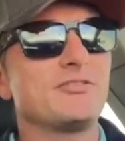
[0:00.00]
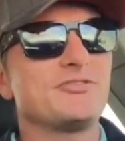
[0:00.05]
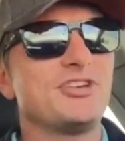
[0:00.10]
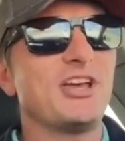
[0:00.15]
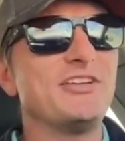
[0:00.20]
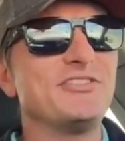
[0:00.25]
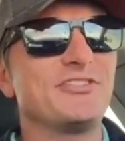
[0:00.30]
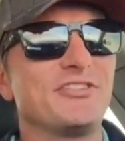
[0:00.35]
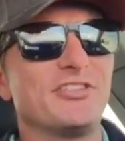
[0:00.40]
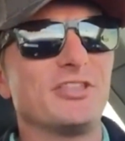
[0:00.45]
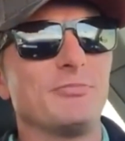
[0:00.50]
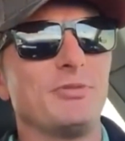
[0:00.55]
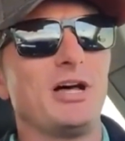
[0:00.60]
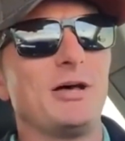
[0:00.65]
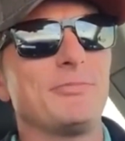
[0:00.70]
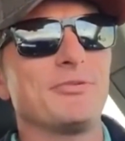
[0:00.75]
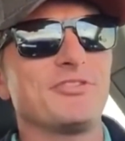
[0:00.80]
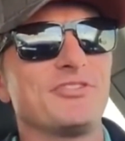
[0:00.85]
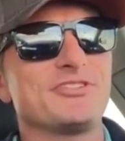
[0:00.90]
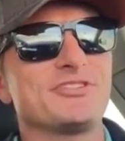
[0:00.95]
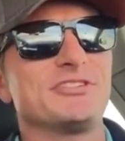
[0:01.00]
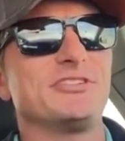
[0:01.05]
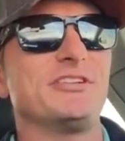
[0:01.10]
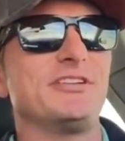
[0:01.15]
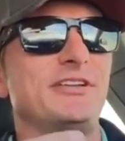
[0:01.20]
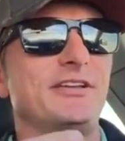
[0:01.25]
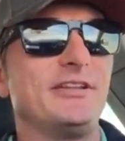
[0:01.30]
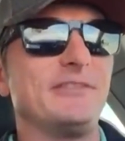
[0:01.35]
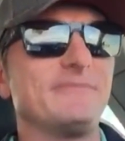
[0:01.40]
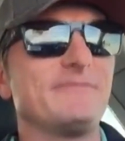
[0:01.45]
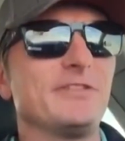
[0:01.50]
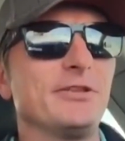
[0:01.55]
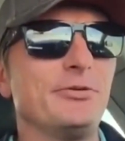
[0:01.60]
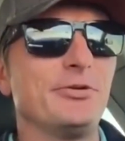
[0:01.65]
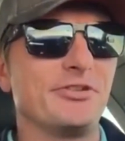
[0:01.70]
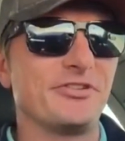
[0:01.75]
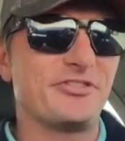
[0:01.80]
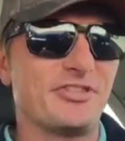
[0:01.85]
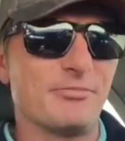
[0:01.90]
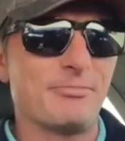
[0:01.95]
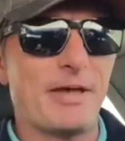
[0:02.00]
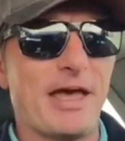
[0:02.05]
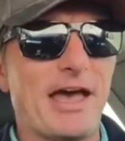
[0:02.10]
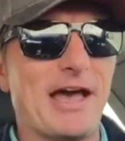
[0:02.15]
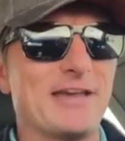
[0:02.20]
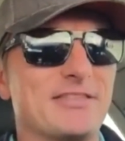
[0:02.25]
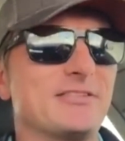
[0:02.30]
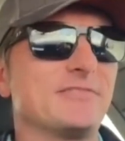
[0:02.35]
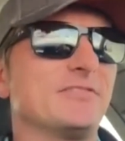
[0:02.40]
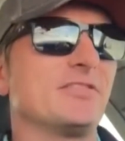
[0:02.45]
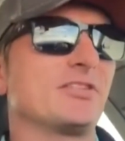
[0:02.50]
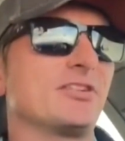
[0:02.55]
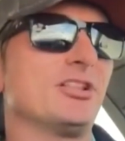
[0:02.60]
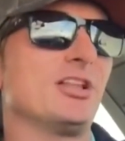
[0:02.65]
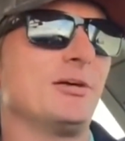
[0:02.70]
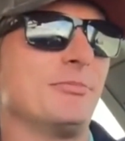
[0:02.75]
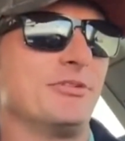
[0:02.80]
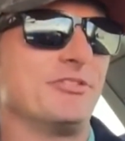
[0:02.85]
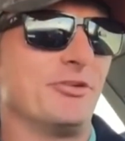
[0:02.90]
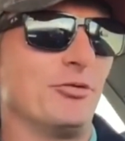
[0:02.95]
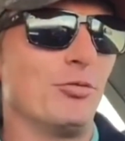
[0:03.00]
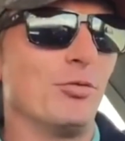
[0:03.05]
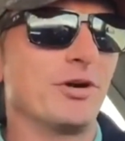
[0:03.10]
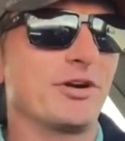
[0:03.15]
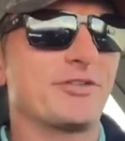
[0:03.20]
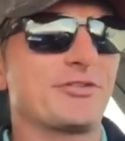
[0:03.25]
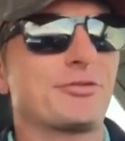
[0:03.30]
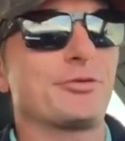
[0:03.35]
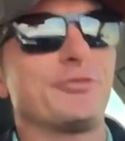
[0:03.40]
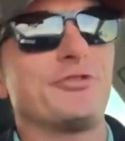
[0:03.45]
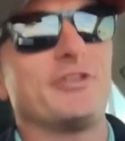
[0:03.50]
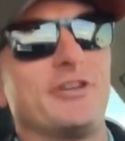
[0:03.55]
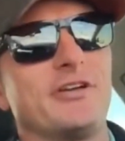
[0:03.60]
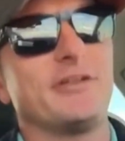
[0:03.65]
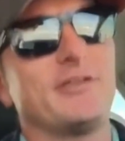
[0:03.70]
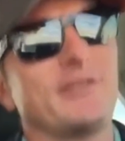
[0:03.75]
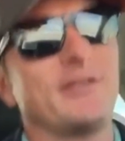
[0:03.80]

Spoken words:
in the ball position influence the path of the club as it works through the